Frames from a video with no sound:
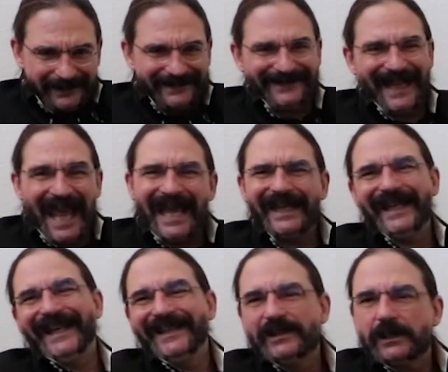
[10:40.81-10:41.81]

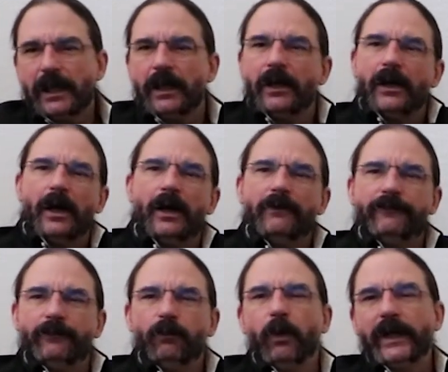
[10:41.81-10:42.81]
landings
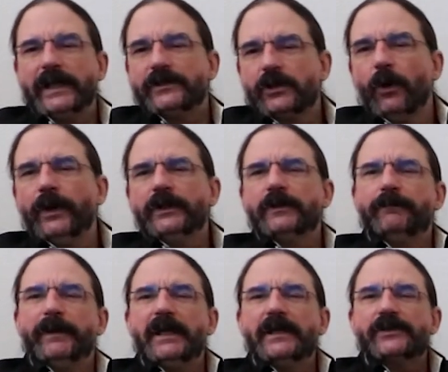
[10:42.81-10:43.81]
of what is going to
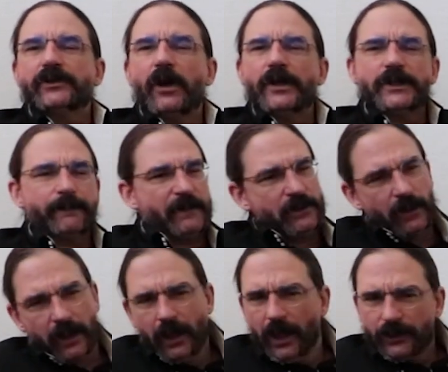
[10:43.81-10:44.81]
be his Starship. He's
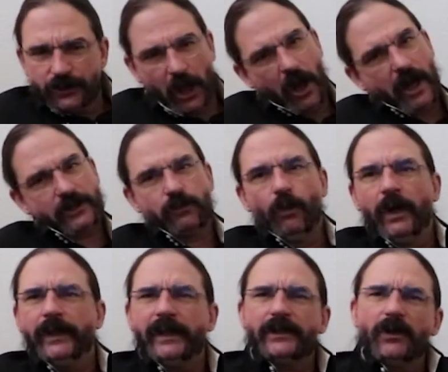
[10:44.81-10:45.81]
going to toss
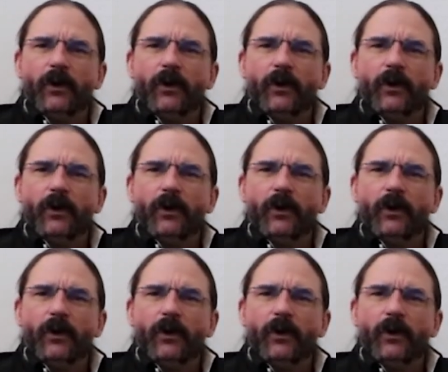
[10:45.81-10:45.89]
one into